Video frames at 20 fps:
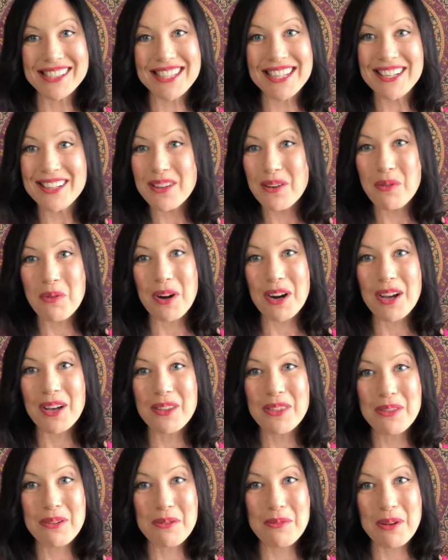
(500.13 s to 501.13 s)
seeing the
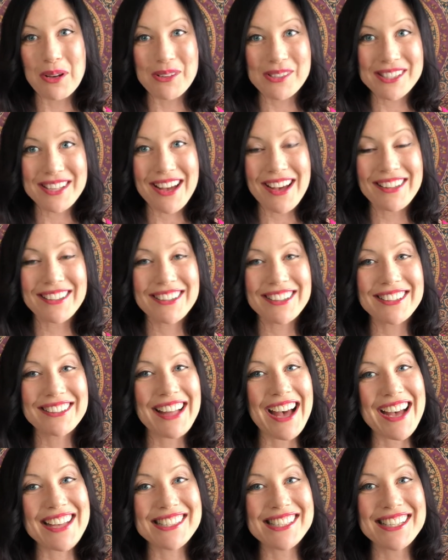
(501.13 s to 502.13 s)
world through rose-colored
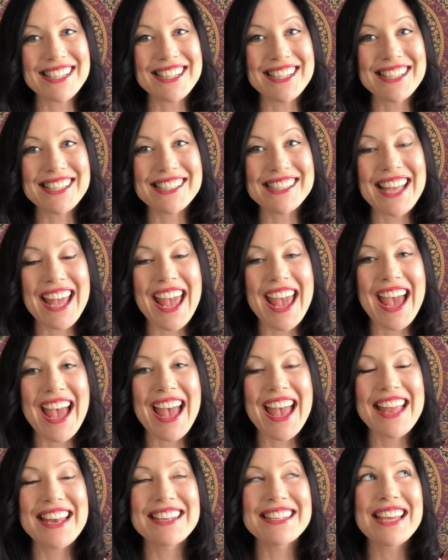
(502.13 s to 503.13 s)
glasses
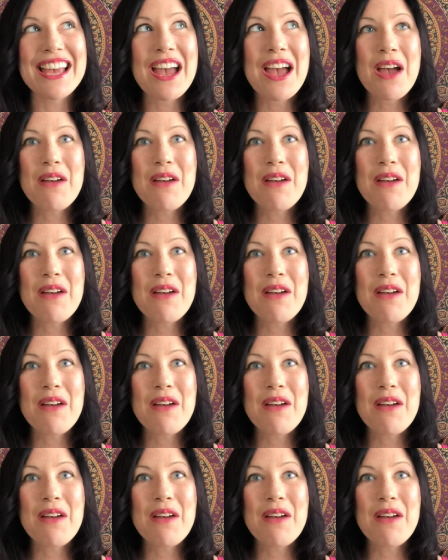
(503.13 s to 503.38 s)
and